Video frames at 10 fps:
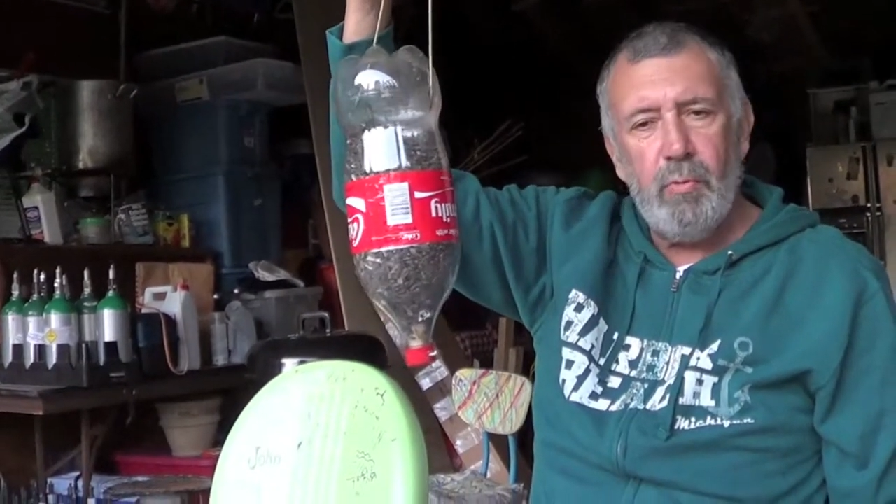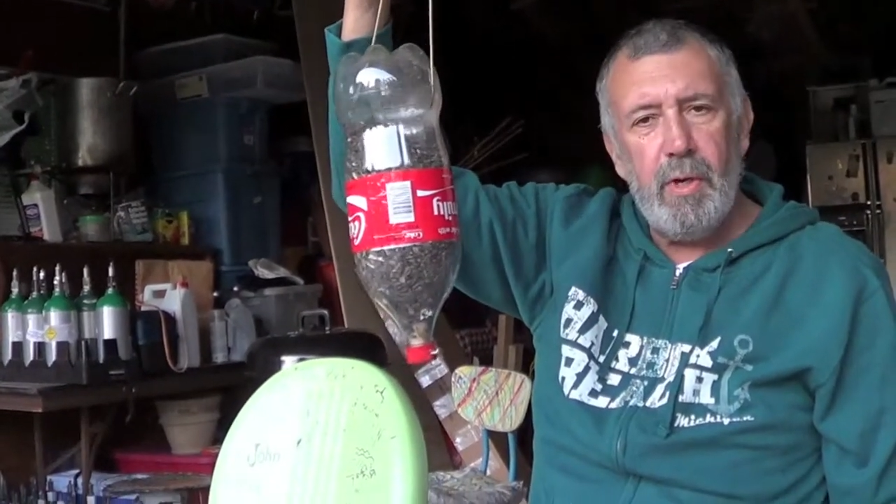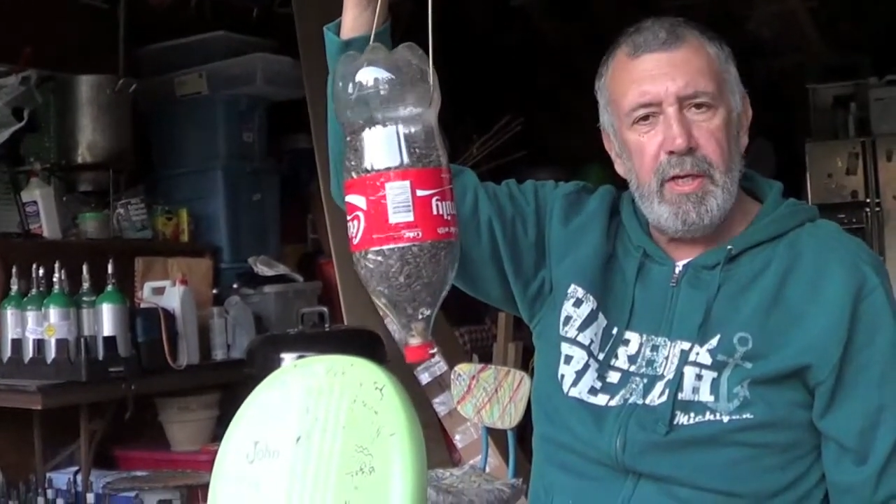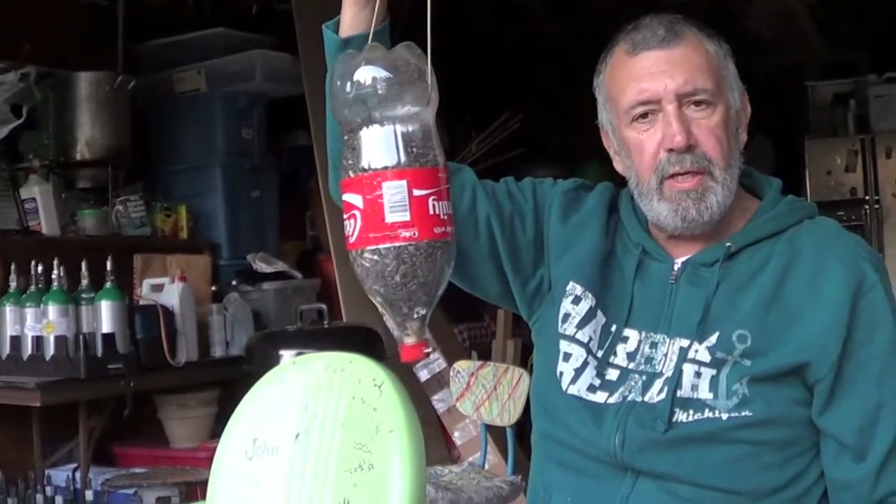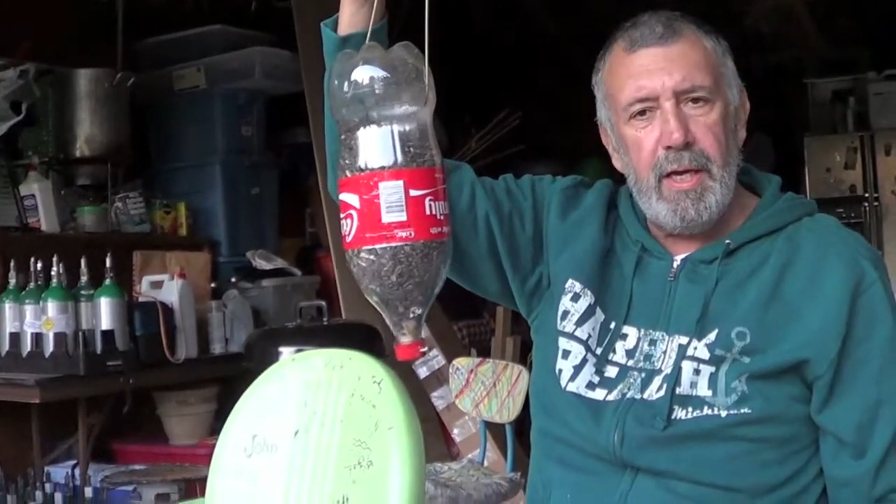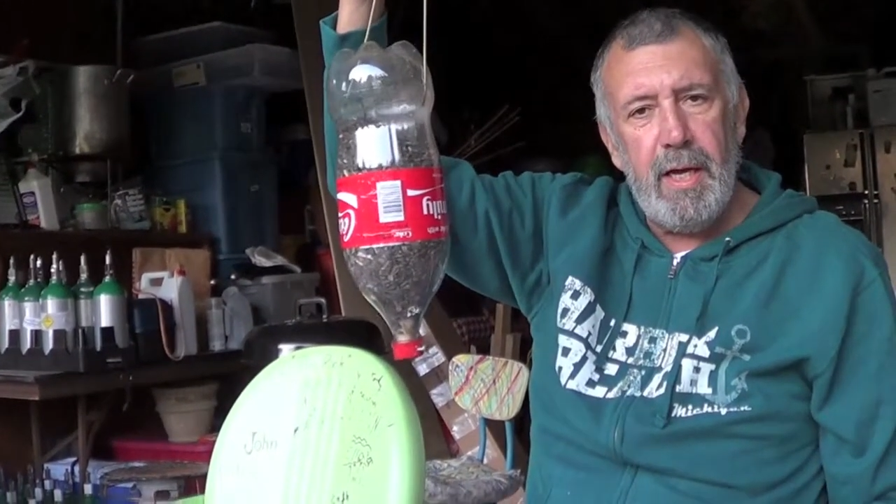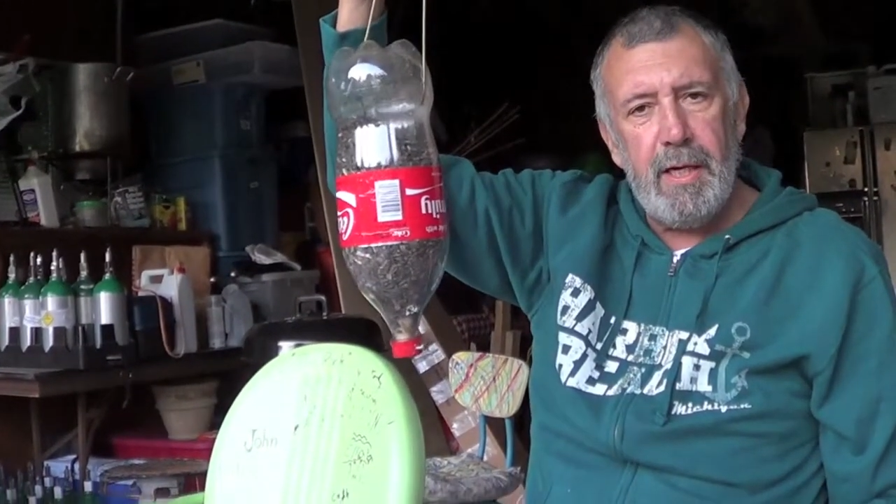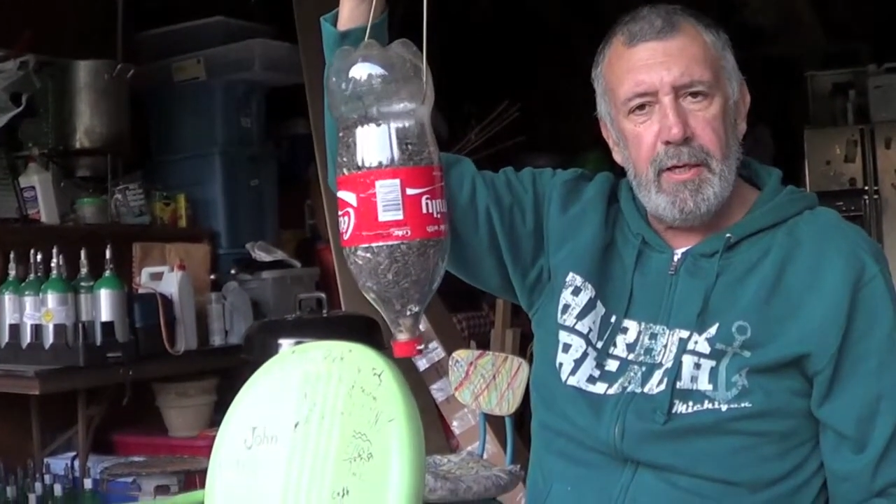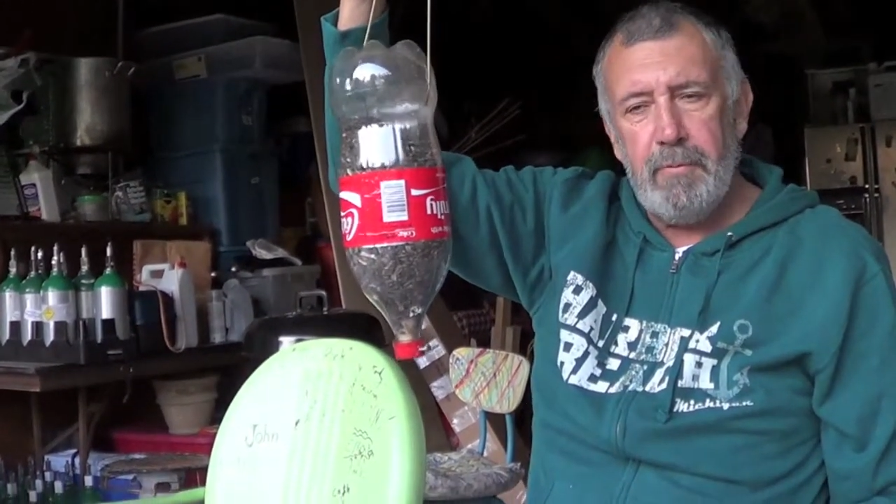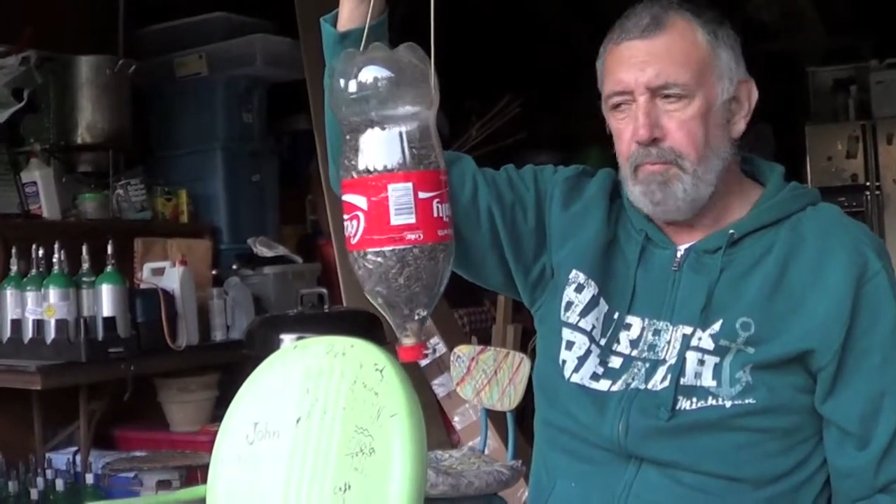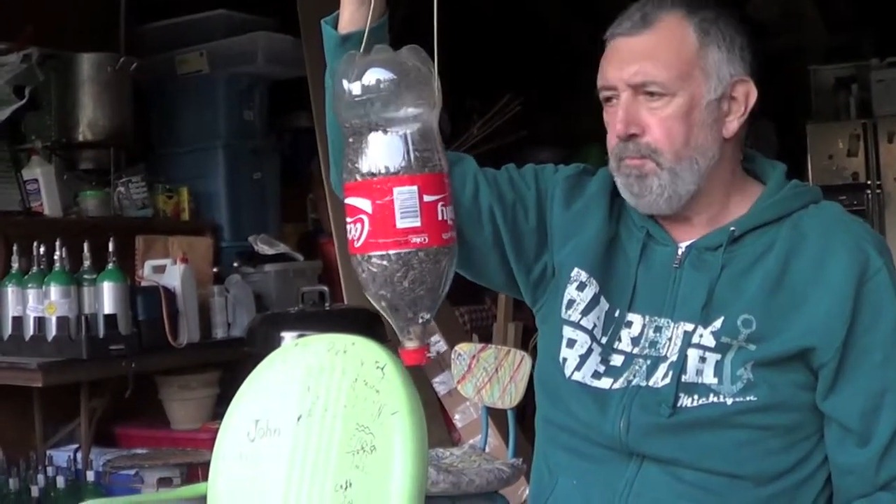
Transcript: ready to hang it.